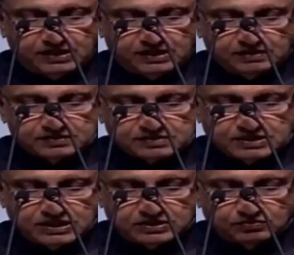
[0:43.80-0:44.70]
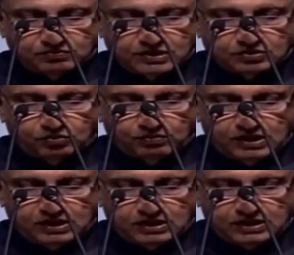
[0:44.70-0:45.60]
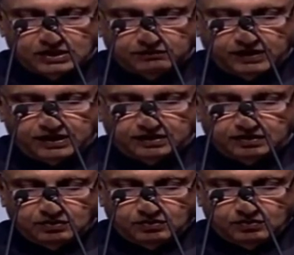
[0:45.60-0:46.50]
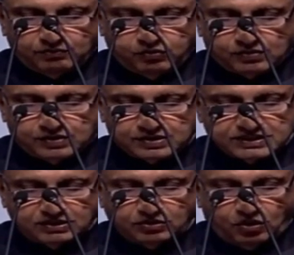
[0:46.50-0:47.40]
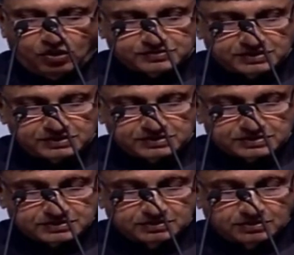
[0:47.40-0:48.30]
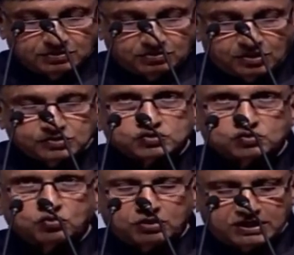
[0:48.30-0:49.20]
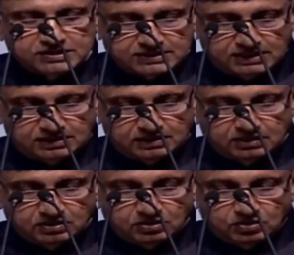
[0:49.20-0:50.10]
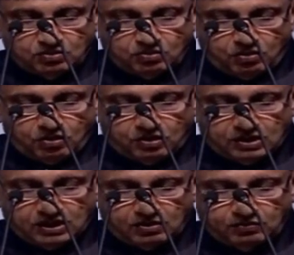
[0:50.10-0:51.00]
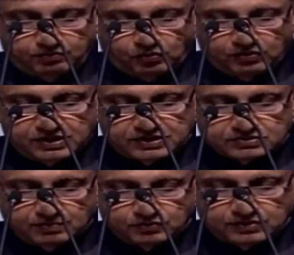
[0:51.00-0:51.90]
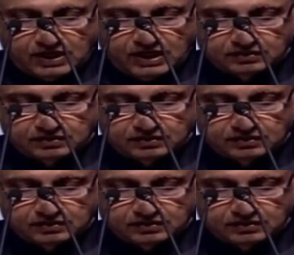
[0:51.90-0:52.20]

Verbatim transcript: in the state to a global event focusing not just on showcasing all-round progress of Gujarat,